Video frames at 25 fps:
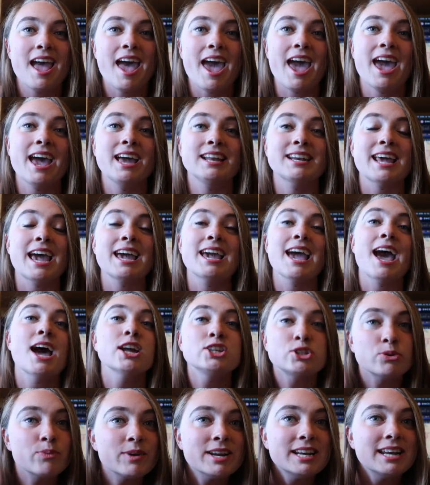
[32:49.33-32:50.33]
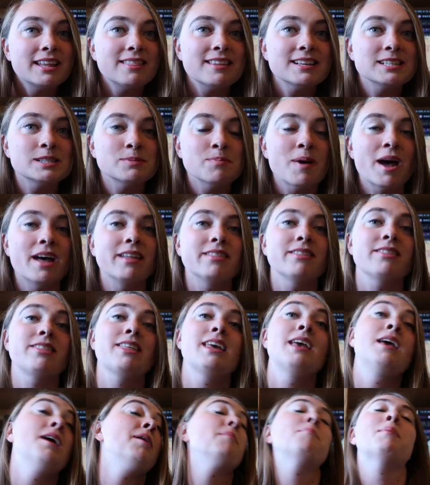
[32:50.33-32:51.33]
and I had to read it this month,
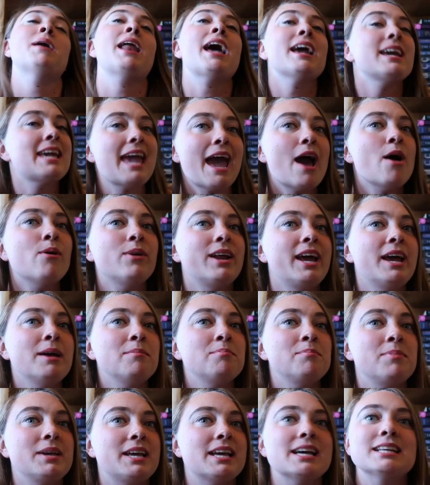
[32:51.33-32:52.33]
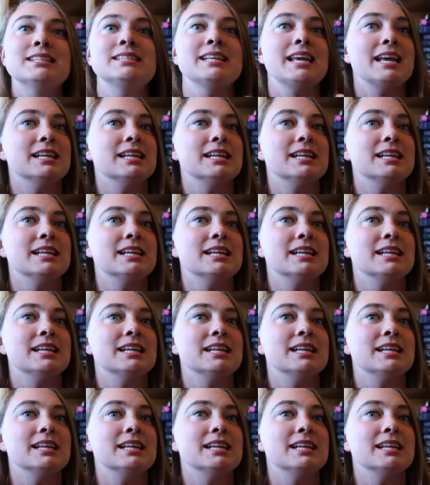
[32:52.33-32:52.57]
but I count it because